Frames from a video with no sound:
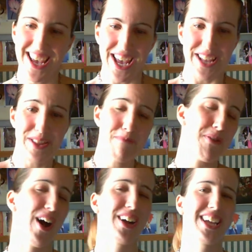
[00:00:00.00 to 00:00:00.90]
in the
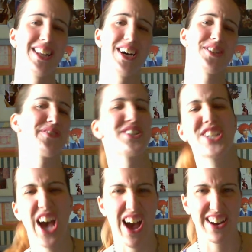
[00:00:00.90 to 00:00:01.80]
parking lot of the
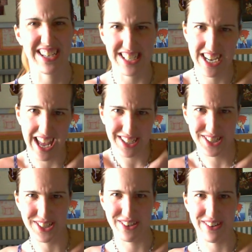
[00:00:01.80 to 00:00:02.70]
Target next
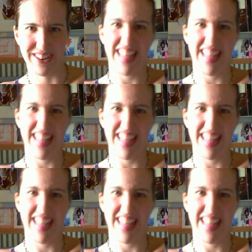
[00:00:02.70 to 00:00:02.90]
door.